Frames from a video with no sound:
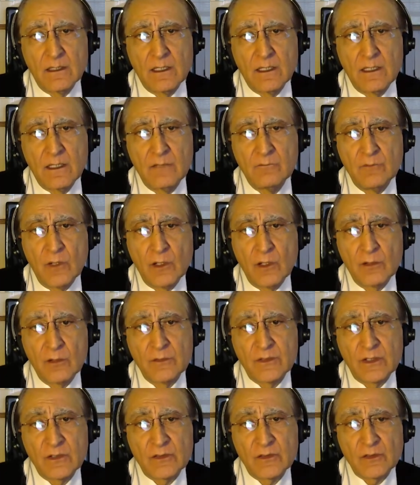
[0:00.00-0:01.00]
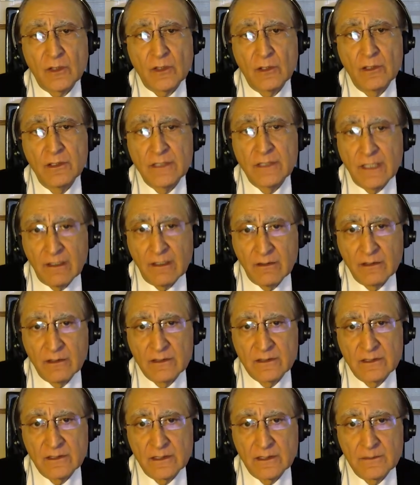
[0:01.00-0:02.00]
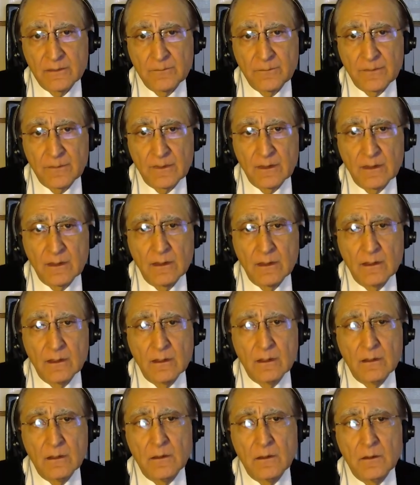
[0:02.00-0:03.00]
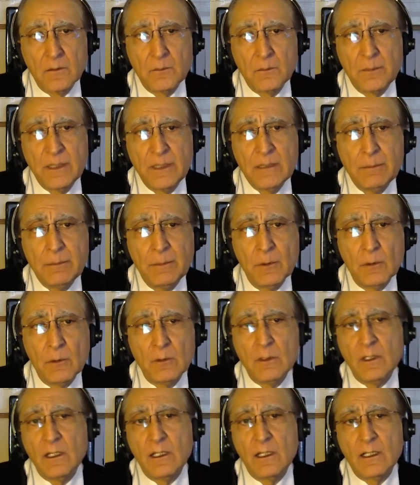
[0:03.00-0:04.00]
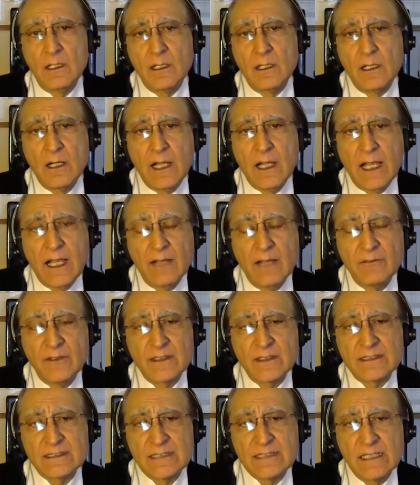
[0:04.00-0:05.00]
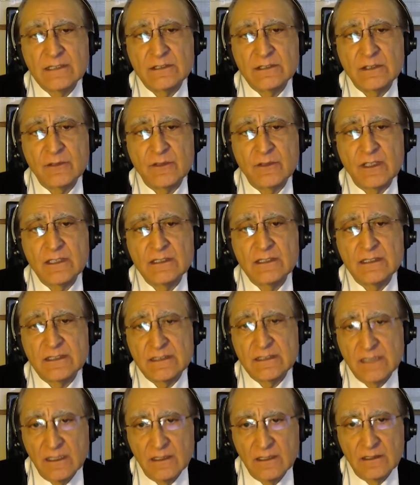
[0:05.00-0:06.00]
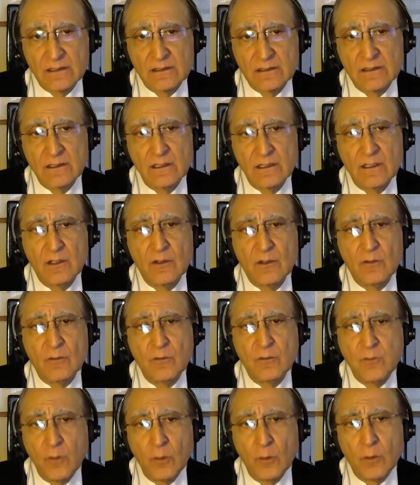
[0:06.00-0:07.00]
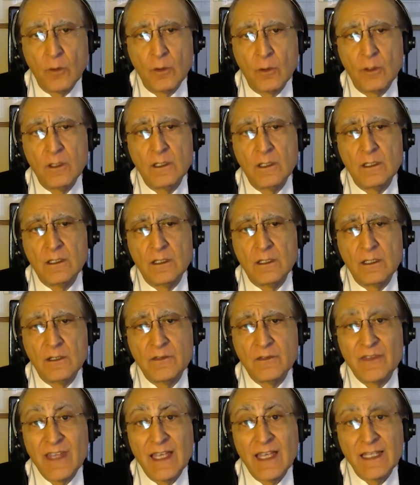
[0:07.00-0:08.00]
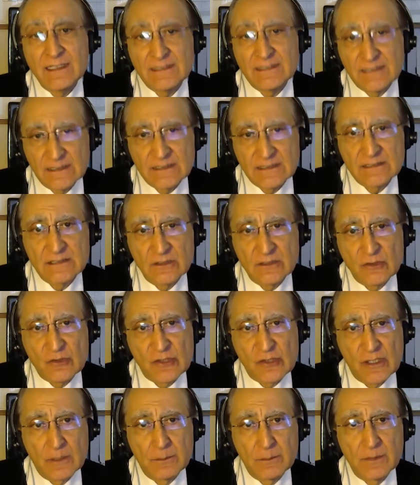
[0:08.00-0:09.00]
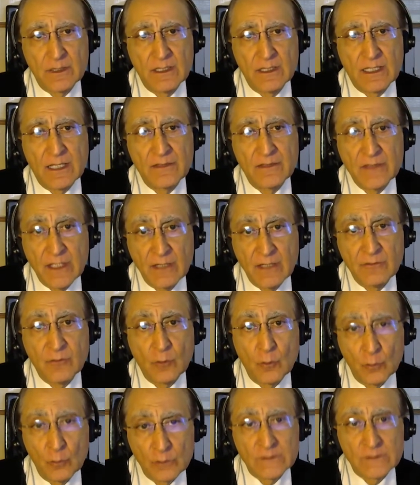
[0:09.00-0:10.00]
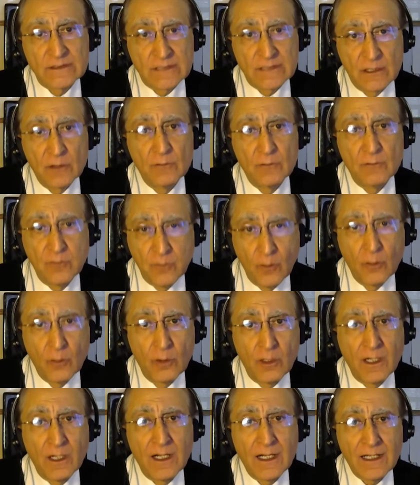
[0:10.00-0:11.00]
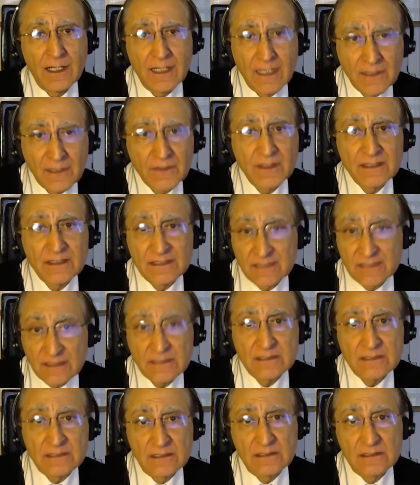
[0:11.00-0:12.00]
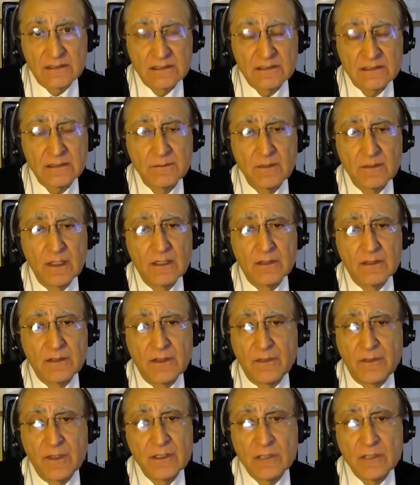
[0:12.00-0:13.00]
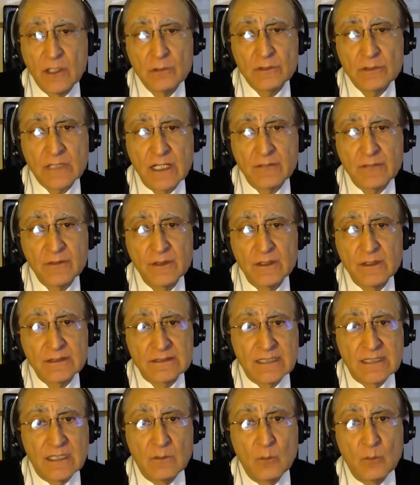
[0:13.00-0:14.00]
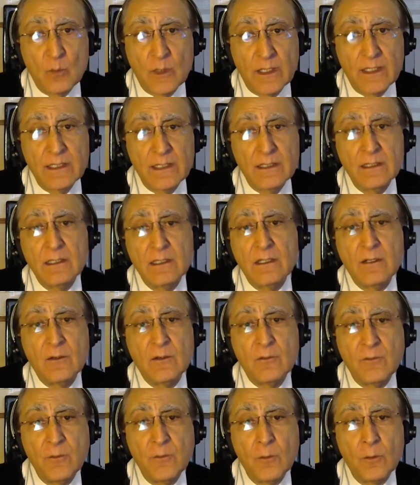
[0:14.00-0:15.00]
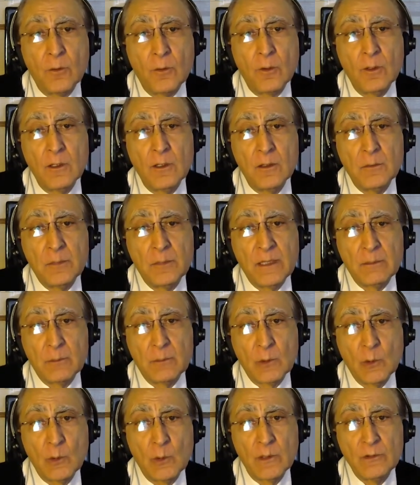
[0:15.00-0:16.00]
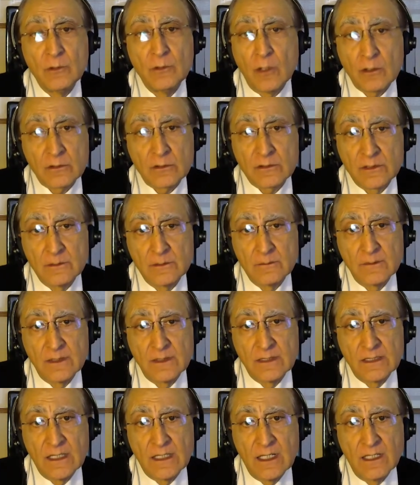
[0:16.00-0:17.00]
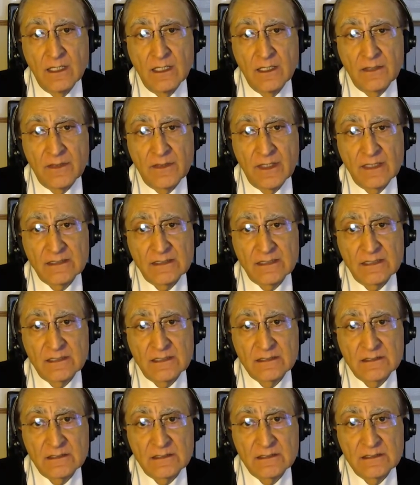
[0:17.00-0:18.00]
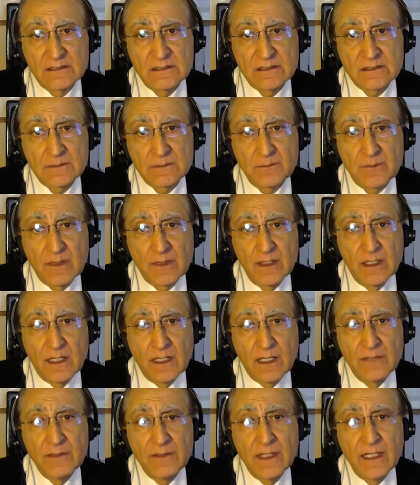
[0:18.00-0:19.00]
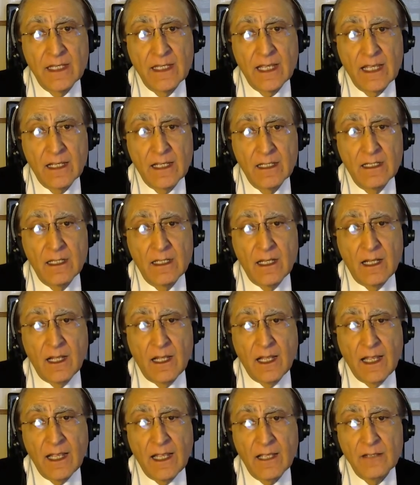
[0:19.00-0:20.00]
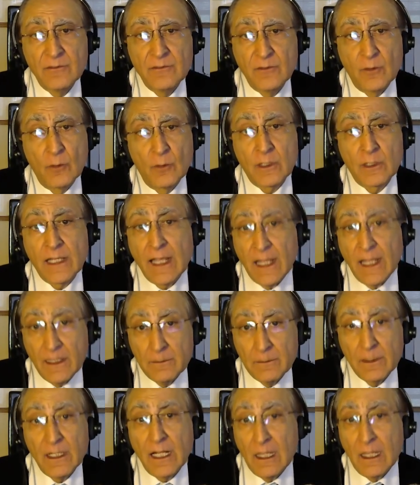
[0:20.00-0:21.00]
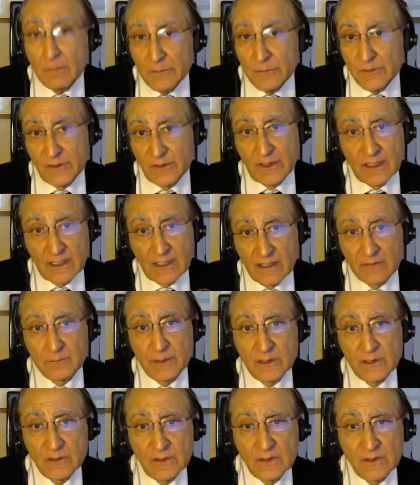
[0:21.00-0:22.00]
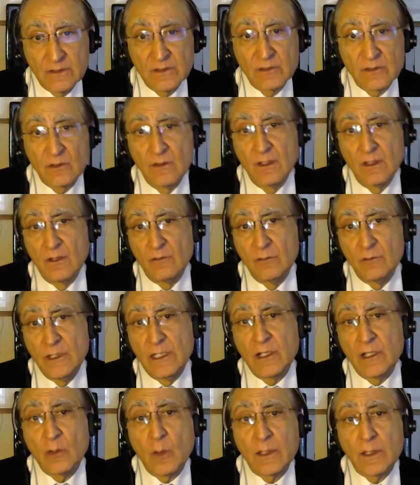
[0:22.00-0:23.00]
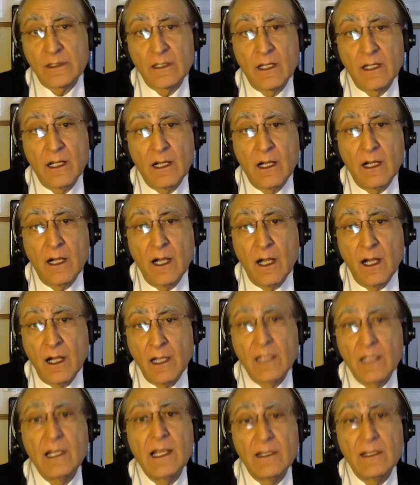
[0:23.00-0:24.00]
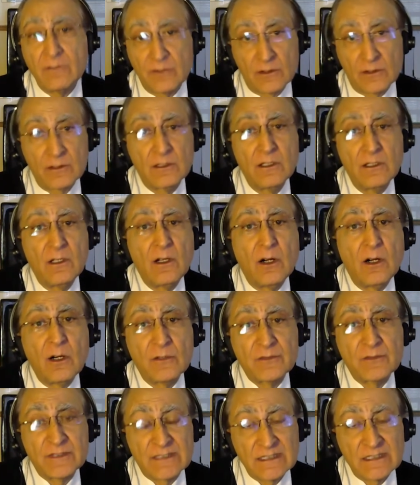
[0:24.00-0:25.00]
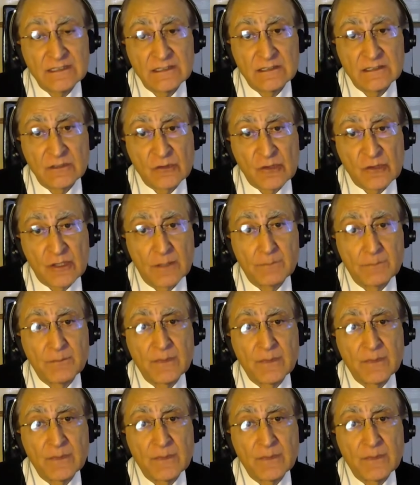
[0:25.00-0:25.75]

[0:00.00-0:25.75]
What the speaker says: involves solidarity. People have a sense of concern for their citizenship and therefore also for other citizens that they don't have in the same way for people who are not their citizens. And they have or can come to have, because this is really quite a high level of citizenship,